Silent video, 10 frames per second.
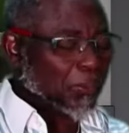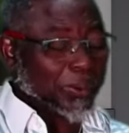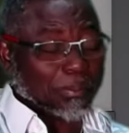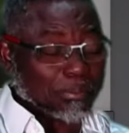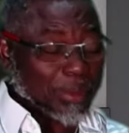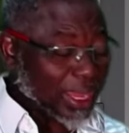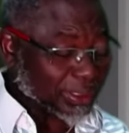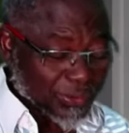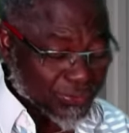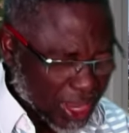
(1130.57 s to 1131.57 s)
We
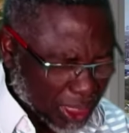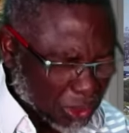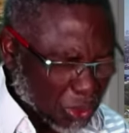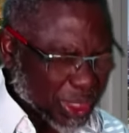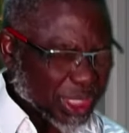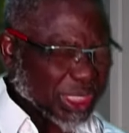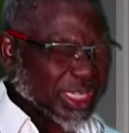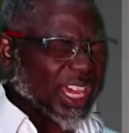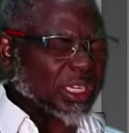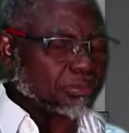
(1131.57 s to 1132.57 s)
magnify you, we
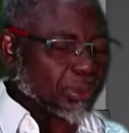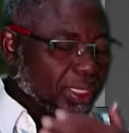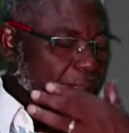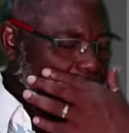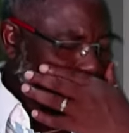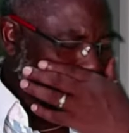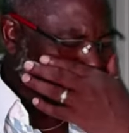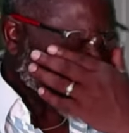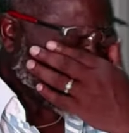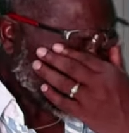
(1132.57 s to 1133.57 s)
celebrate you,
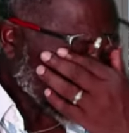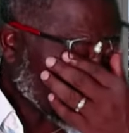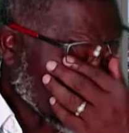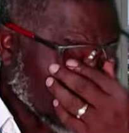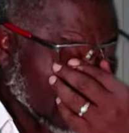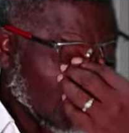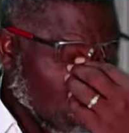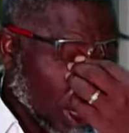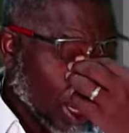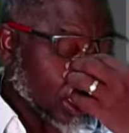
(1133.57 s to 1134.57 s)
we say
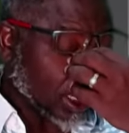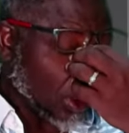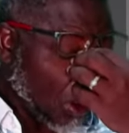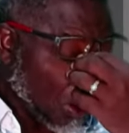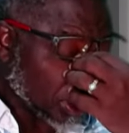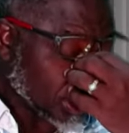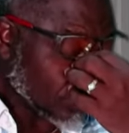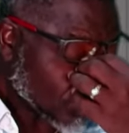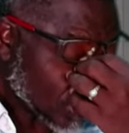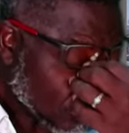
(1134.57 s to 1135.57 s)
you are God
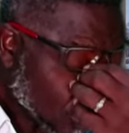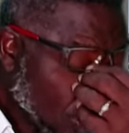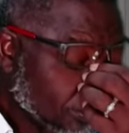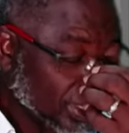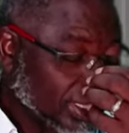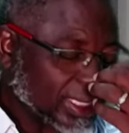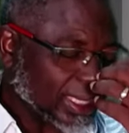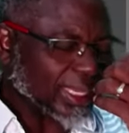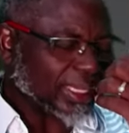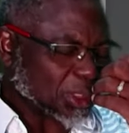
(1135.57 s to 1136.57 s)
from
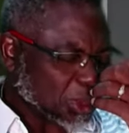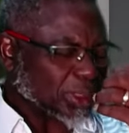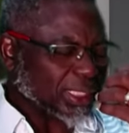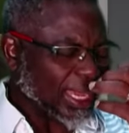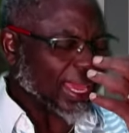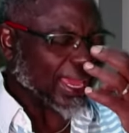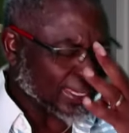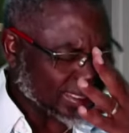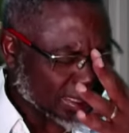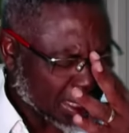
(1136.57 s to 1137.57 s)
beginning to the
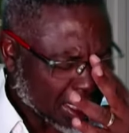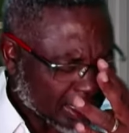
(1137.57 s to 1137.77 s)
end.